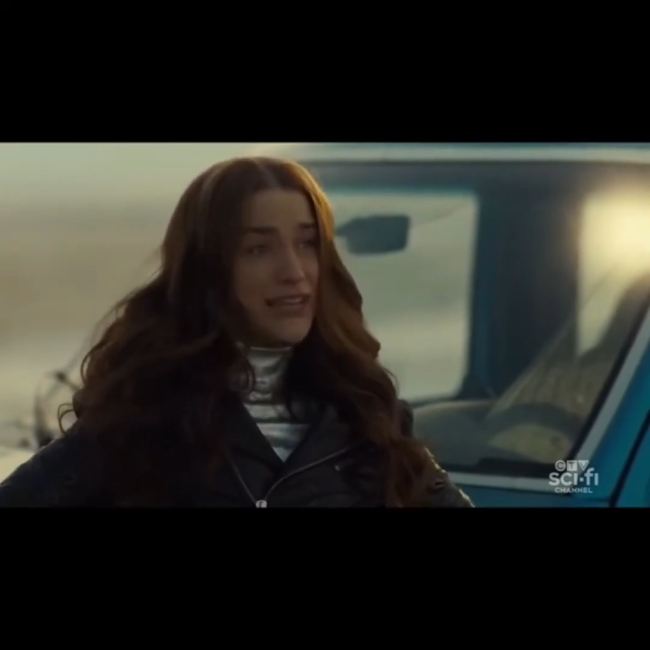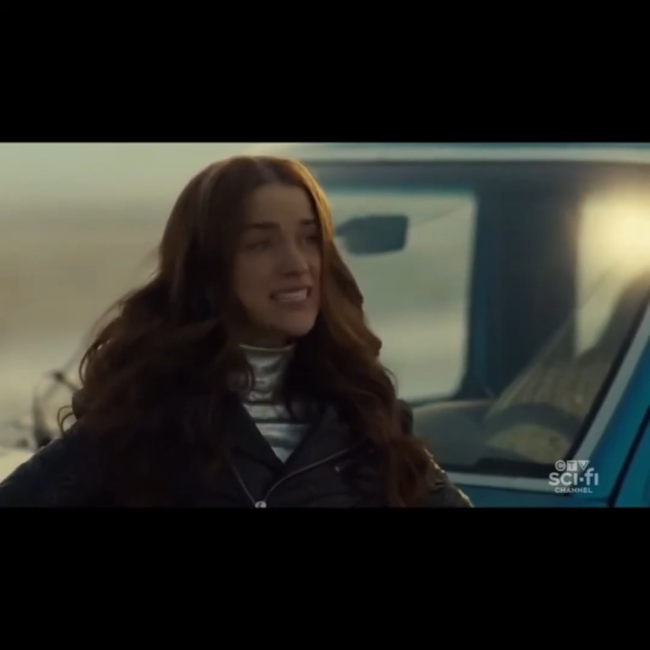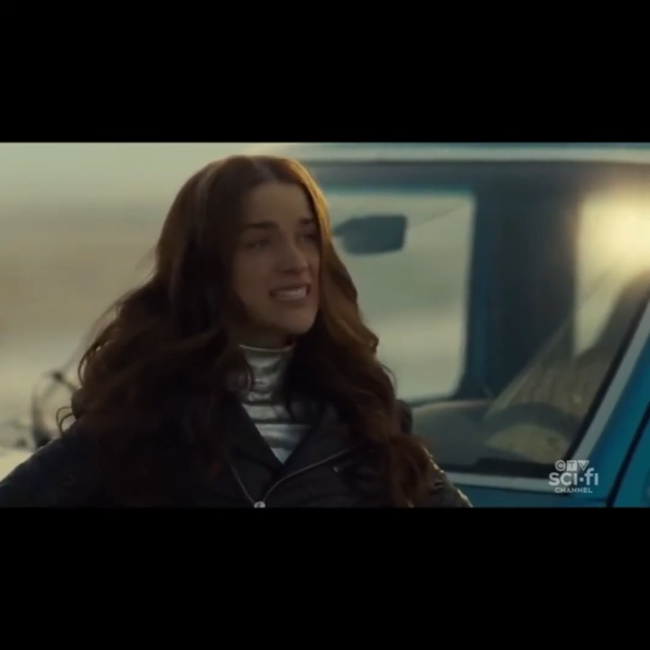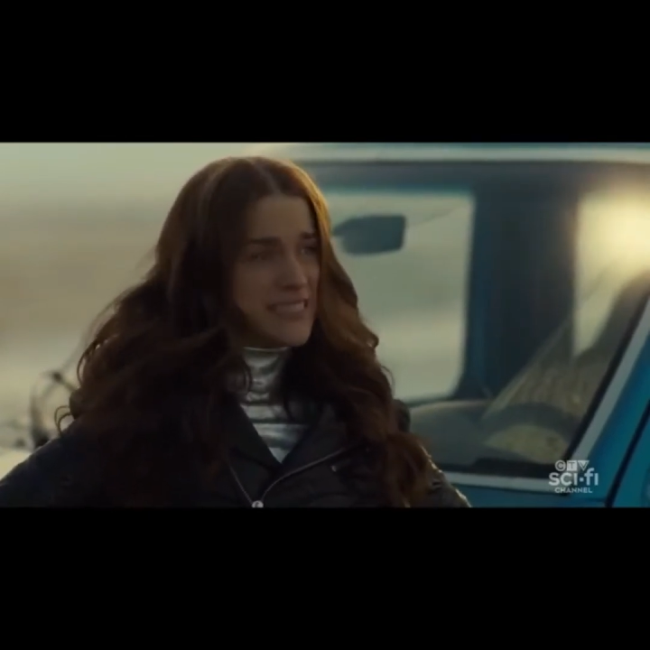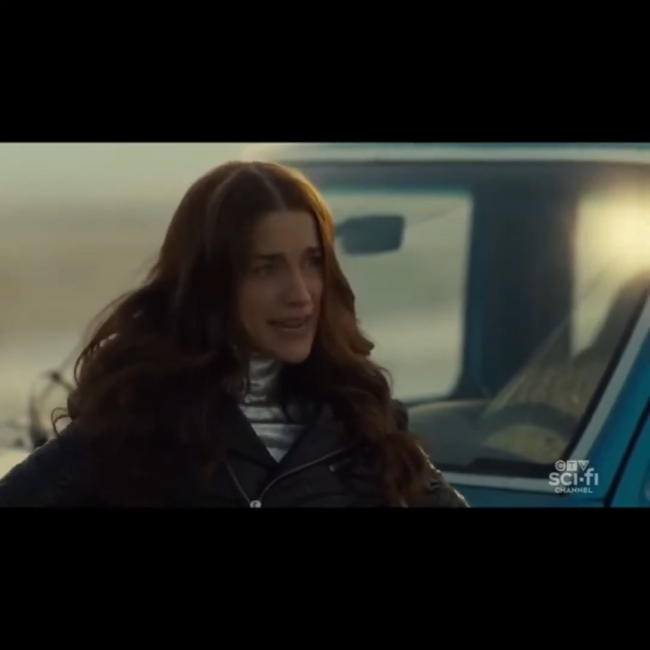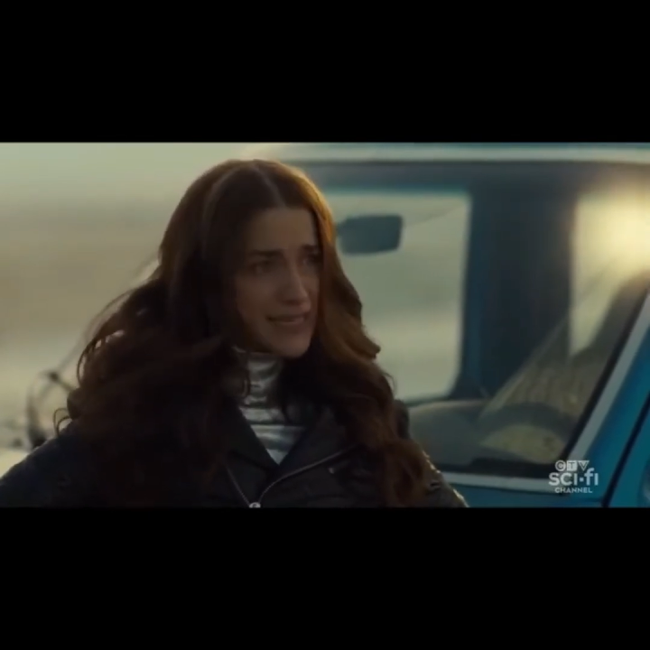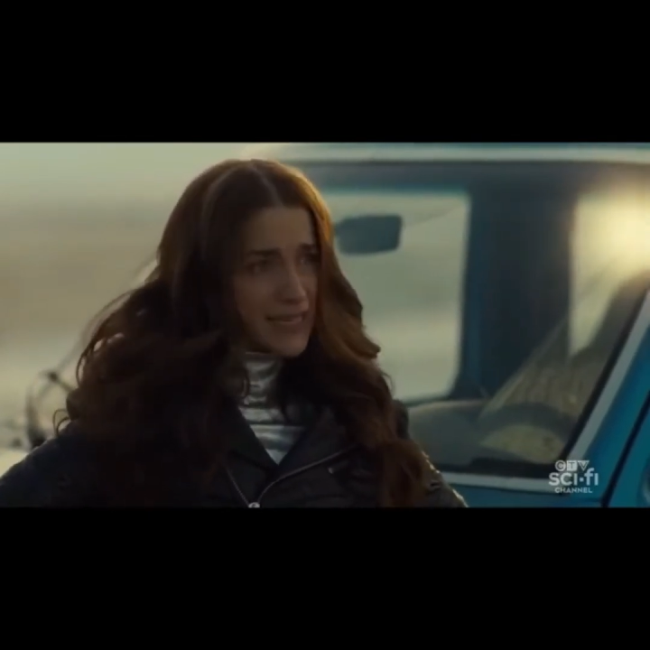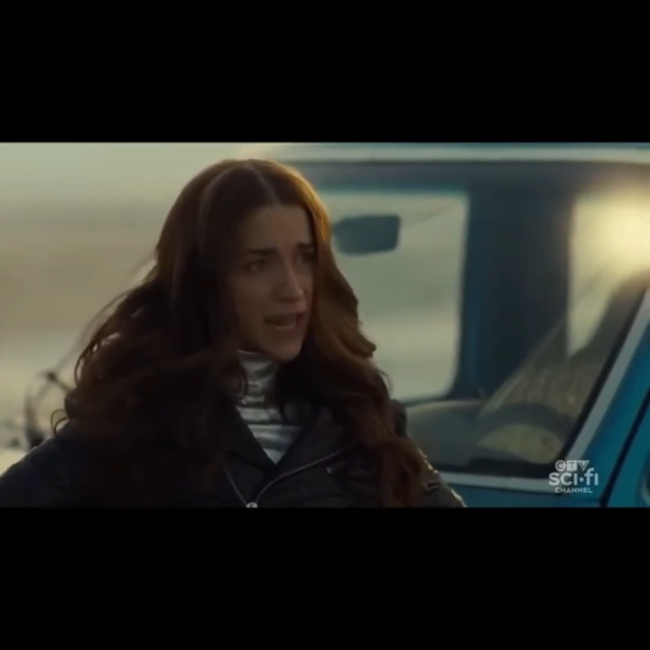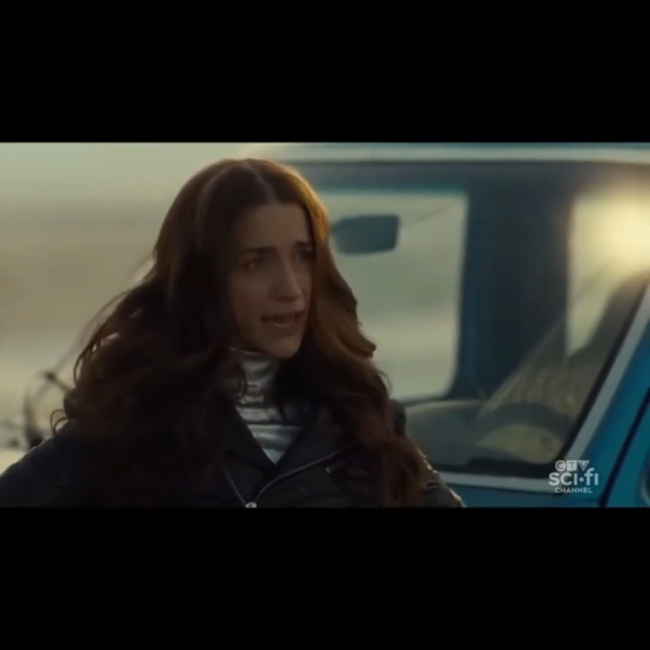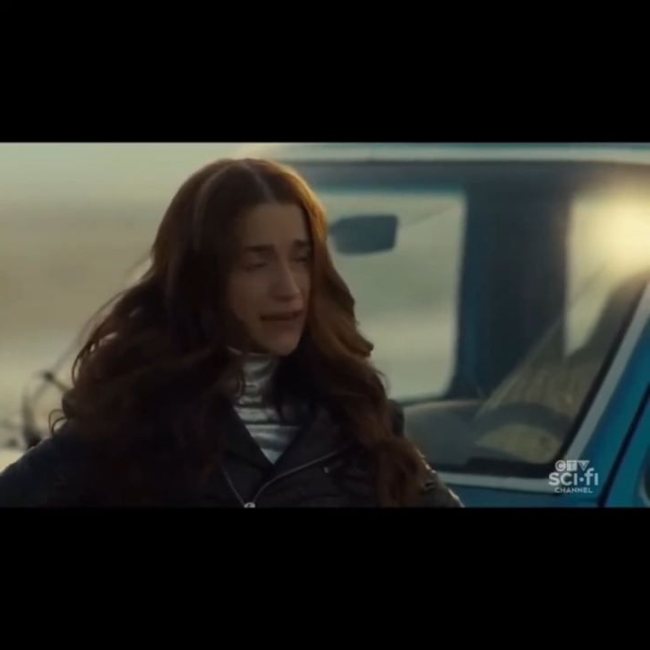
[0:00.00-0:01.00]

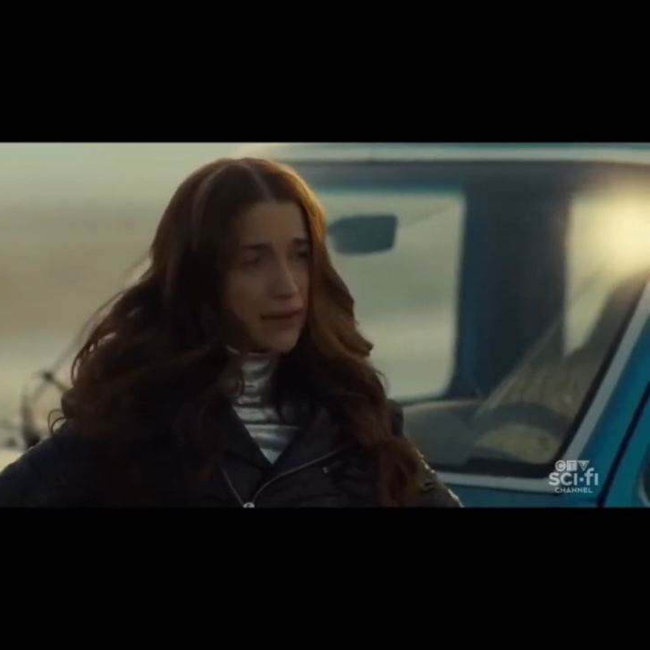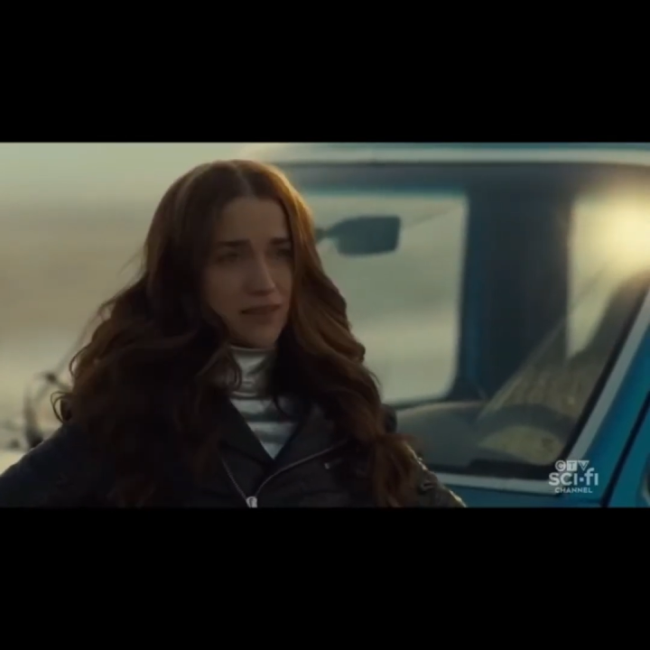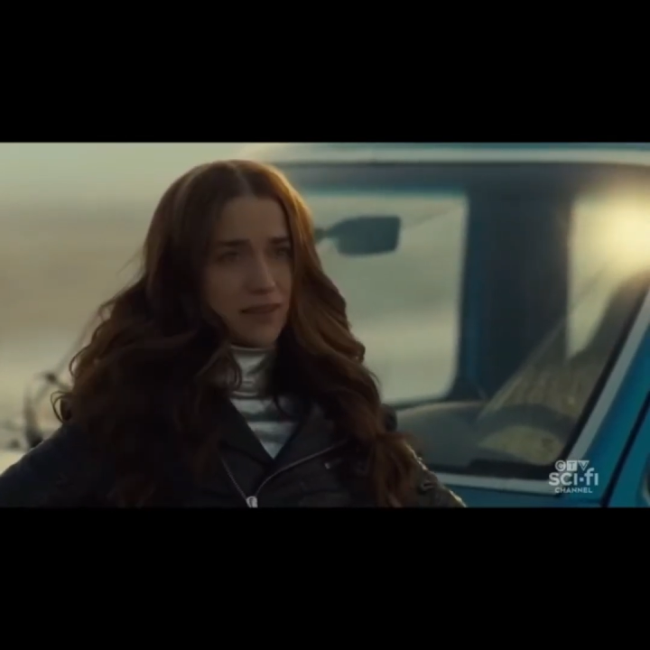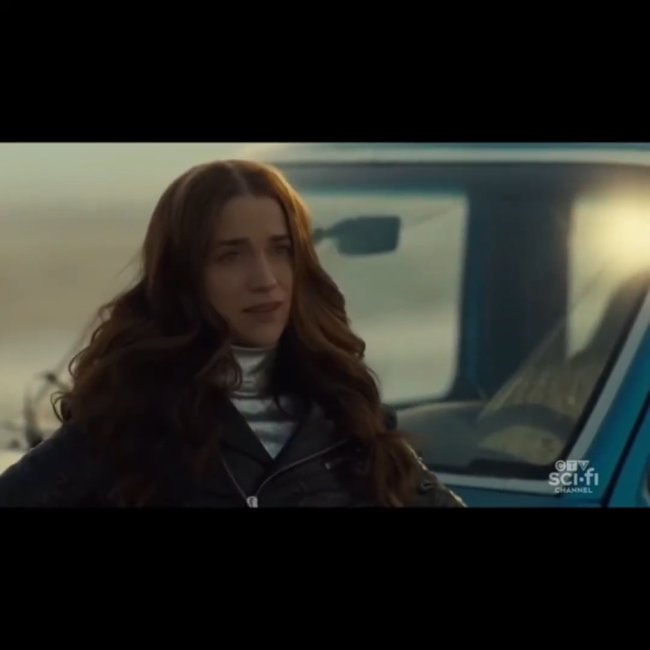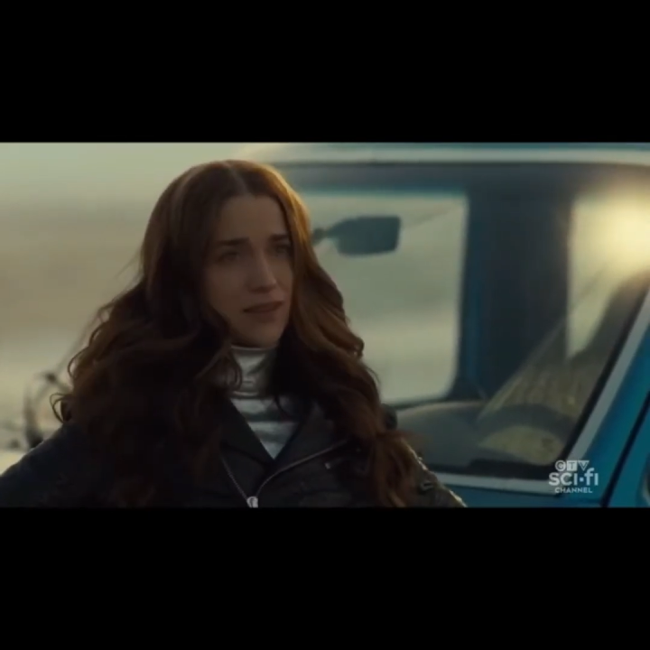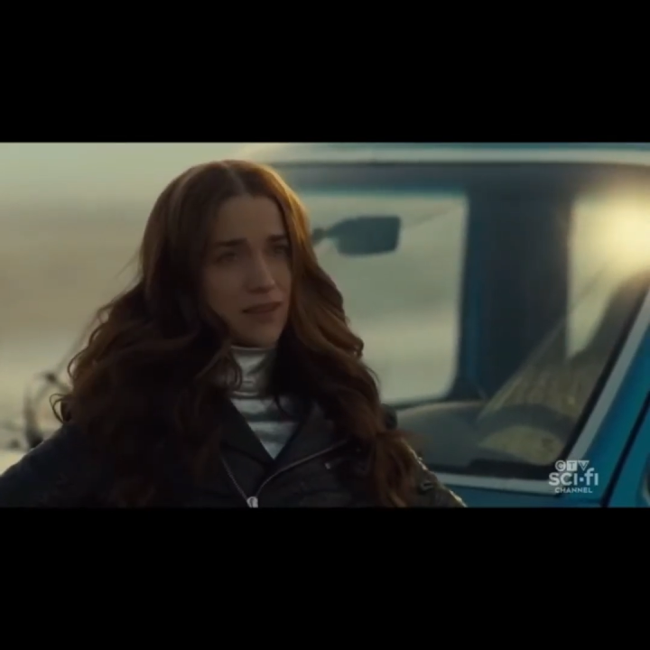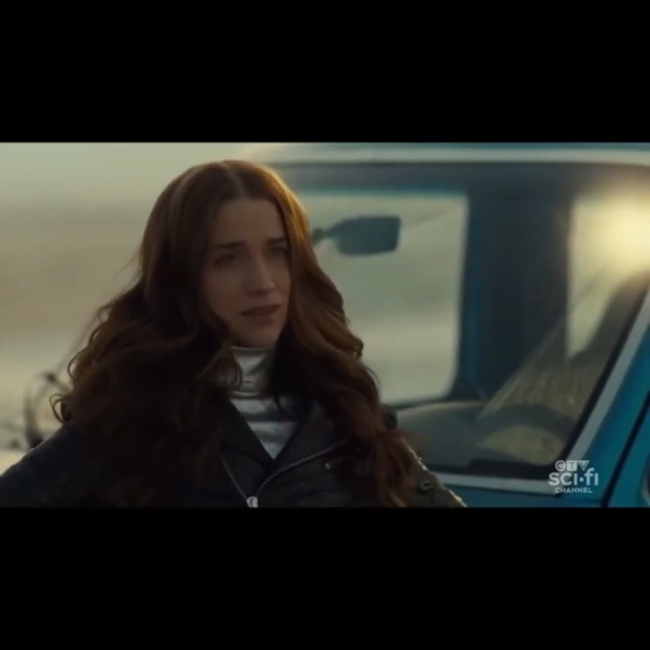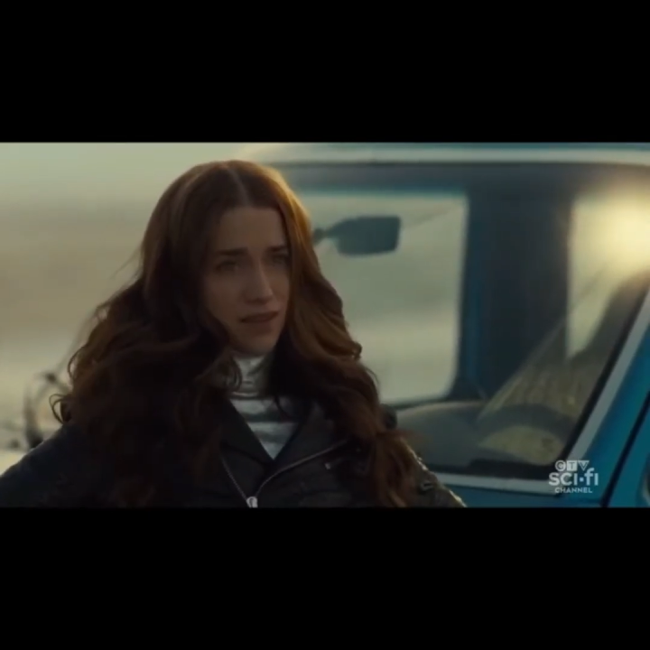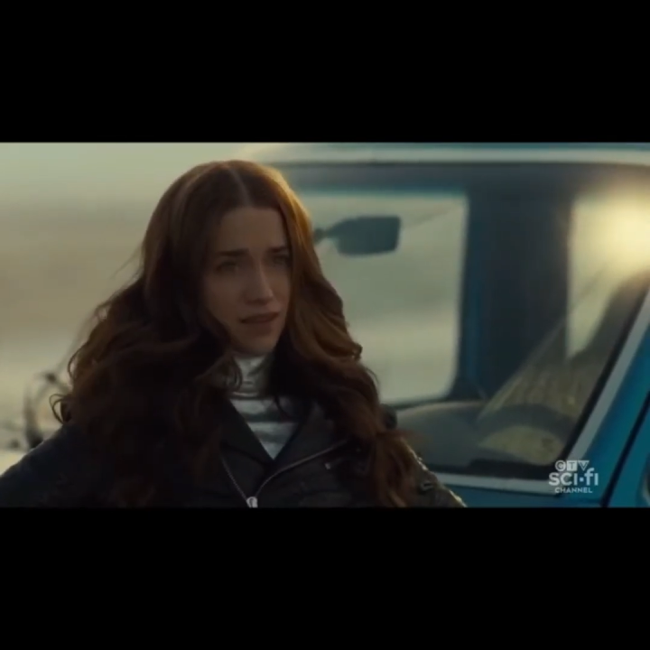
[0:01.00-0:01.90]
dandelion. And hot.